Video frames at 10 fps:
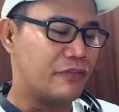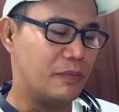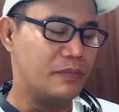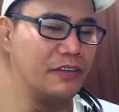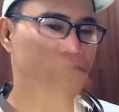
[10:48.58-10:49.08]

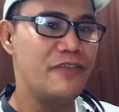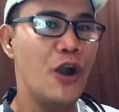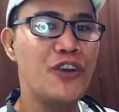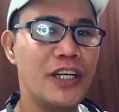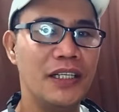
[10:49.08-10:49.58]
from the
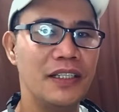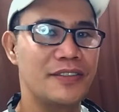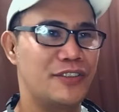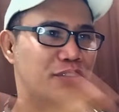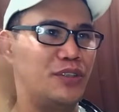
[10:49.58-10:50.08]

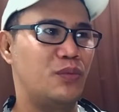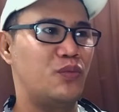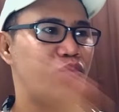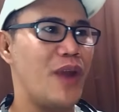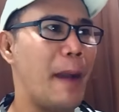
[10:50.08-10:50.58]
vocals to the
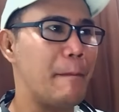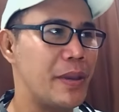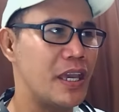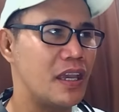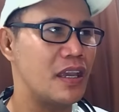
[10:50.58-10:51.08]

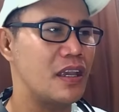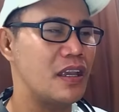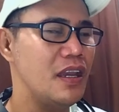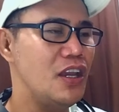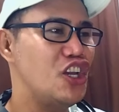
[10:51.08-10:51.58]

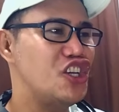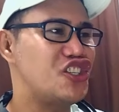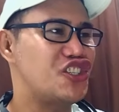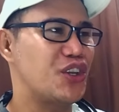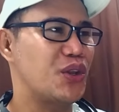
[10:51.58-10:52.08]
rapping
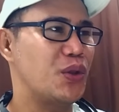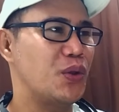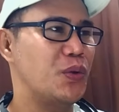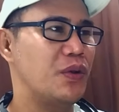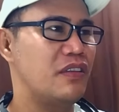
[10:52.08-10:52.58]

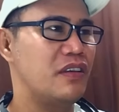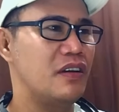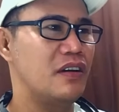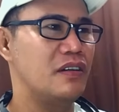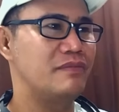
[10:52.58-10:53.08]
to
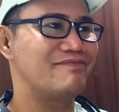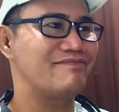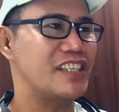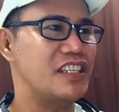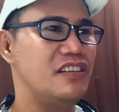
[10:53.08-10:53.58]
the,
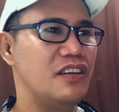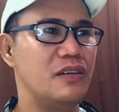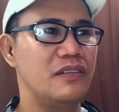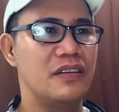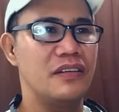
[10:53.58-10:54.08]
you
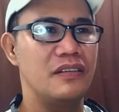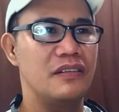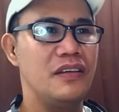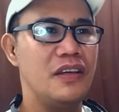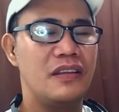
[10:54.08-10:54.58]
know,
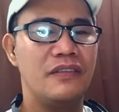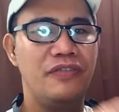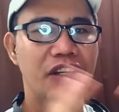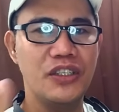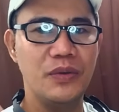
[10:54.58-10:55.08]
the
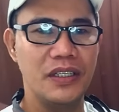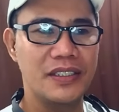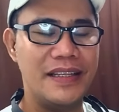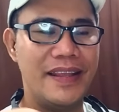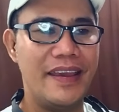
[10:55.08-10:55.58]

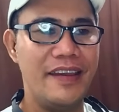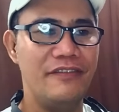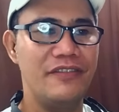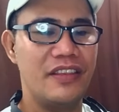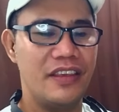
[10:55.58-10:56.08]
visuals and
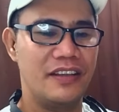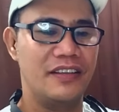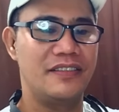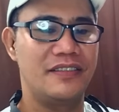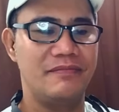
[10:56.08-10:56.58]
everything,
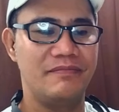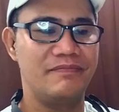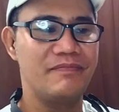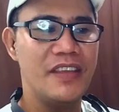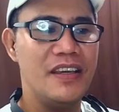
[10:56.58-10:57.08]
the
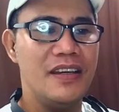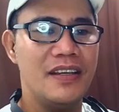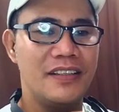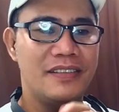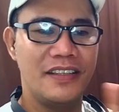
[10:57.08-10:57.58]

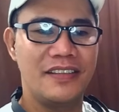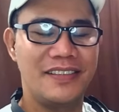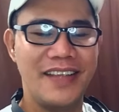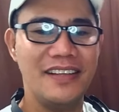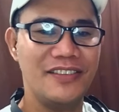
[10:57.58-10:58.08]

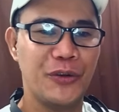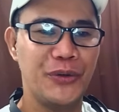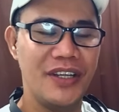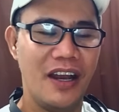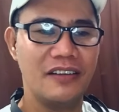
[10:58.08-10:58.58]
dance
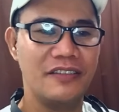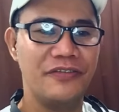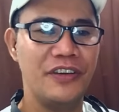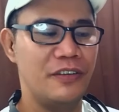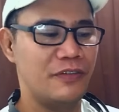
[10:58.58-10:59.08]

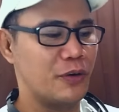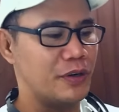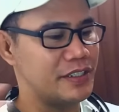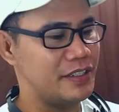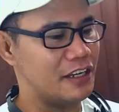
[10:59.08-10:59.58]
choreography, and of
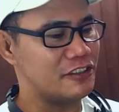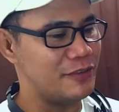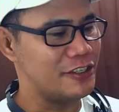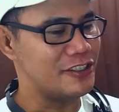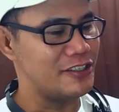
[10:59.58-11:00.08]
course not to
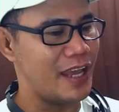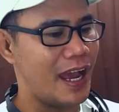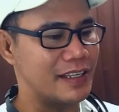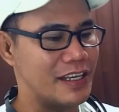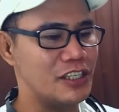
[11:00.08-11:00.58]
mention
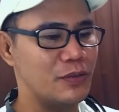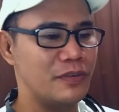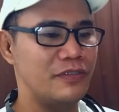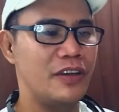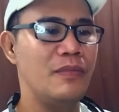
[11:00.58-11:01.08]
that each
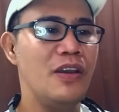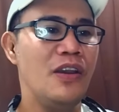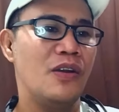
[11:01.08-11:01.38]
one of them